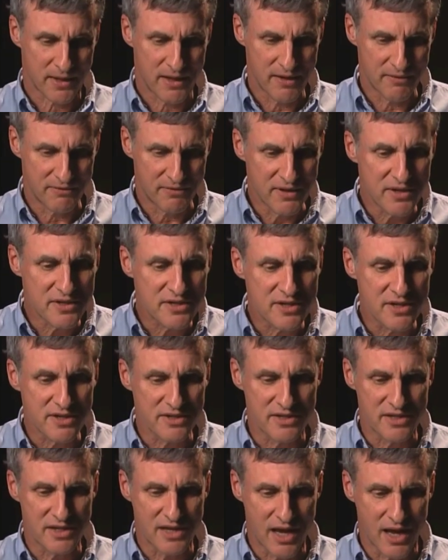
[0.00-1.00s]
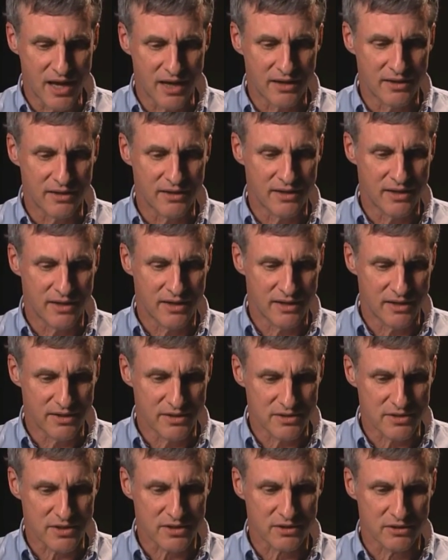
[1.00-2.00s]
if this is the end, it
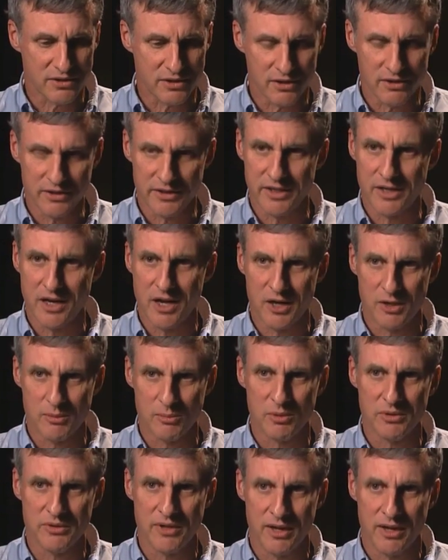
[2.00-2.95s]
is clearly an honorable